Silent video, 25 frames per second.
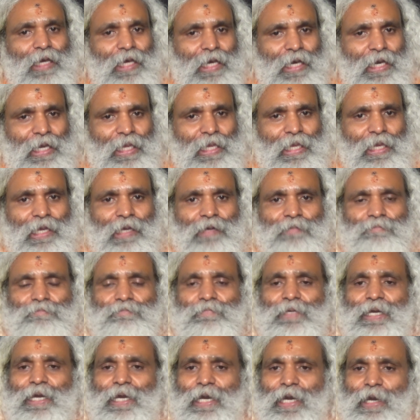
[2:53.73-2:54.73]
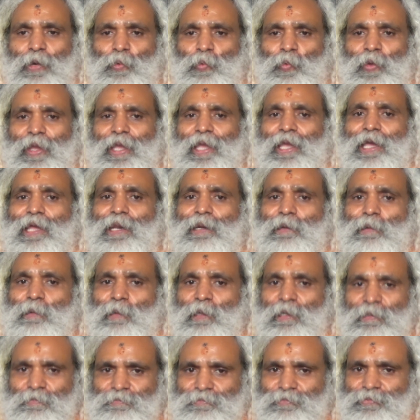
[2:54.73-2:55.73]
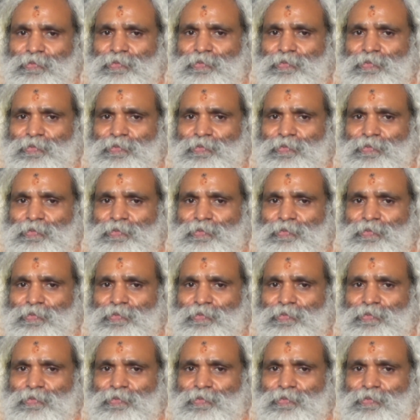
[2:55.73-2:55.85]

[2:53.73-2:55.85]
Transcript: I am aware of